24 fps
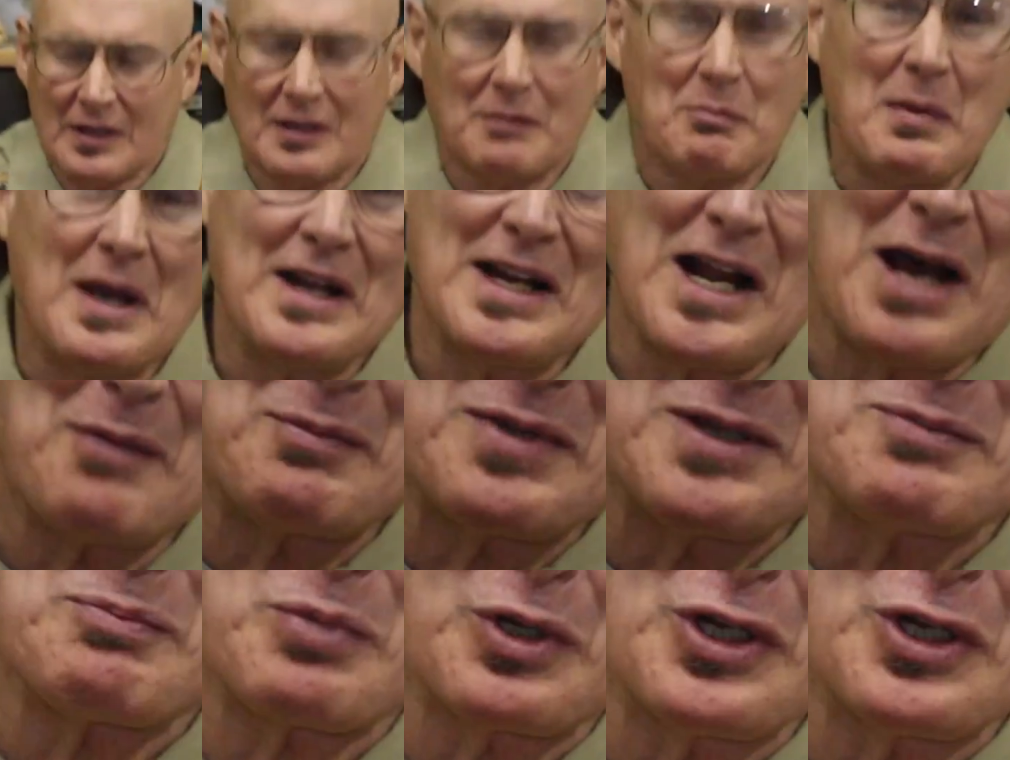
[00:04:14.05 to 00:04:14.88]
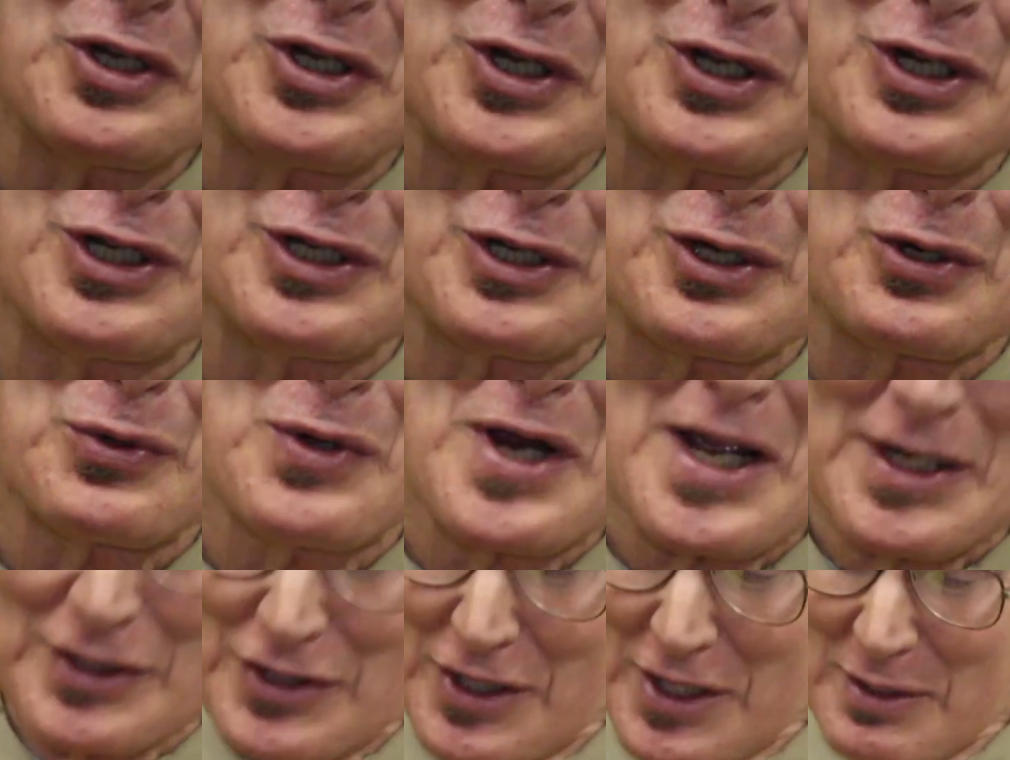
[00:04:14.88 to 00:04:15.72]
It may not be politically
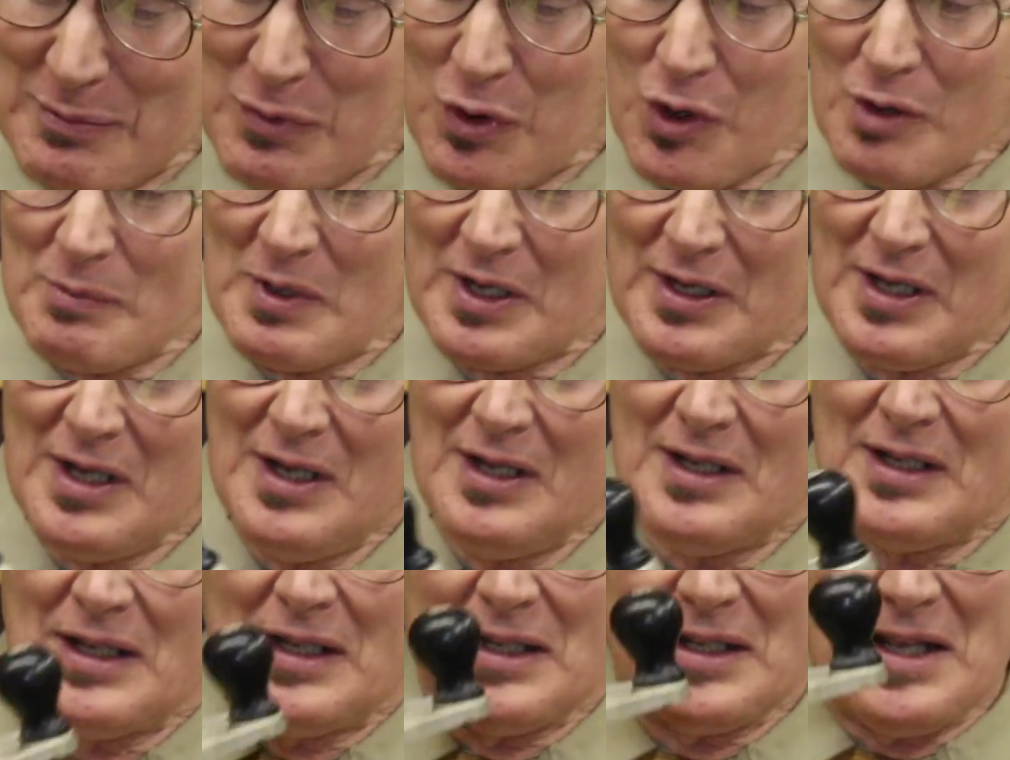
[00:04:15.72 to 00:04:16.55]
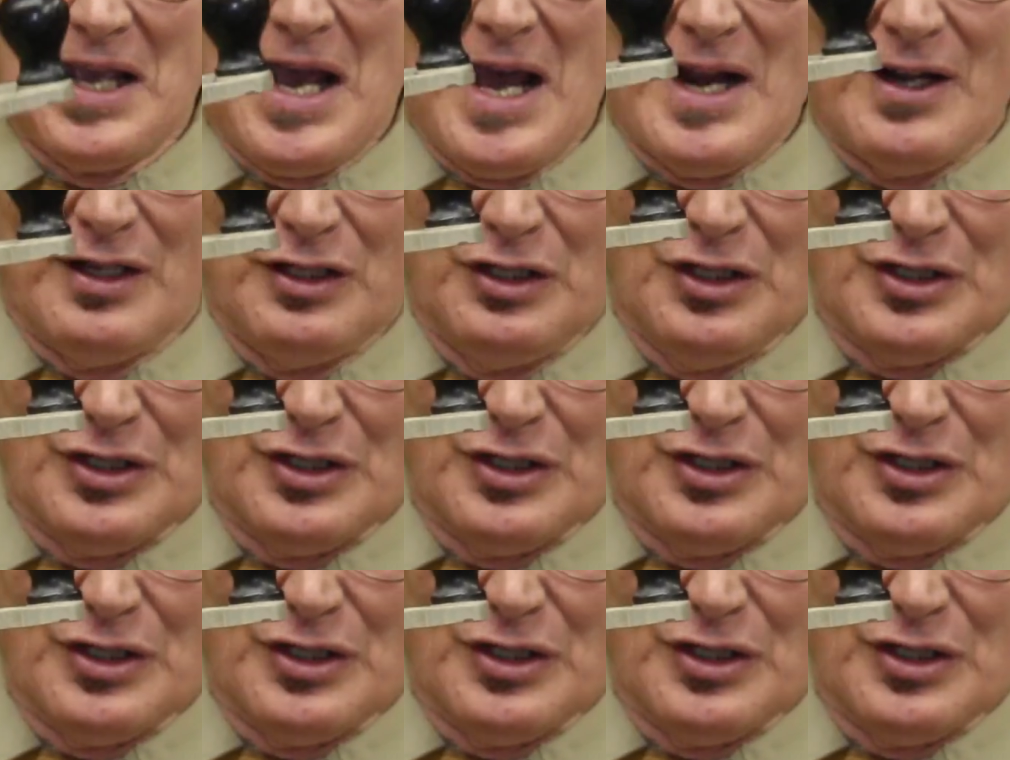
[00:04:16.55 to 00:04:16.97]
correct anymore, but it kind of